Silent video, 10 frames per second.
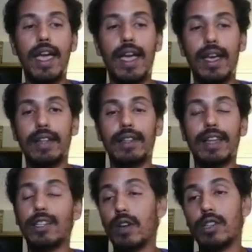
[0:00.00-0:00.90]
and
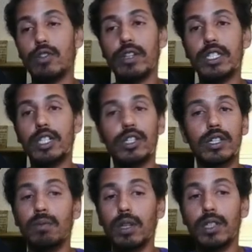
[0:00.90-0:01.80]
that treasury is just
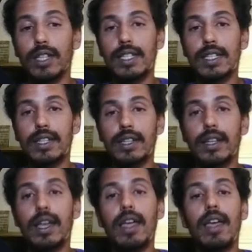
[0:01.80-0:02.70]
a
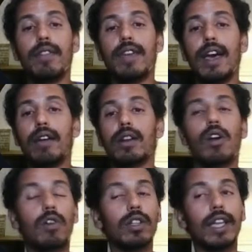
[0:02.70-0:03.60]
multi-sig that
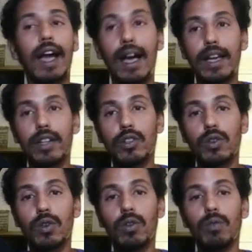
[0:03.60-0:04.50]
currently I
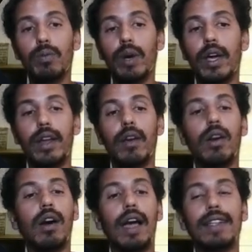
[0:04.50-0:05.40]
control, but
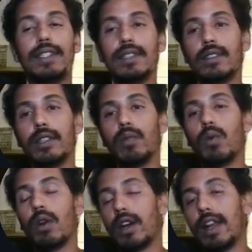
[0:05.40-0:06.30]
ideally
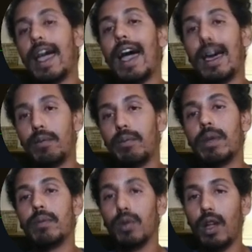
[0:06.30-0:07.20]
we're going to add
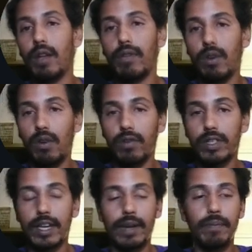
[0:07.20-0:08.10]
people on there over
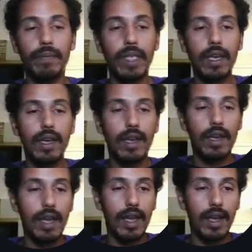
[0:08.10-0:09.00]
time.
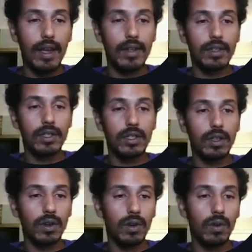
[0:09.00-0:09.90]
And
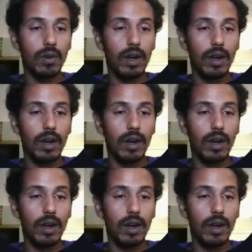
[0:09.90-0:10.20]
so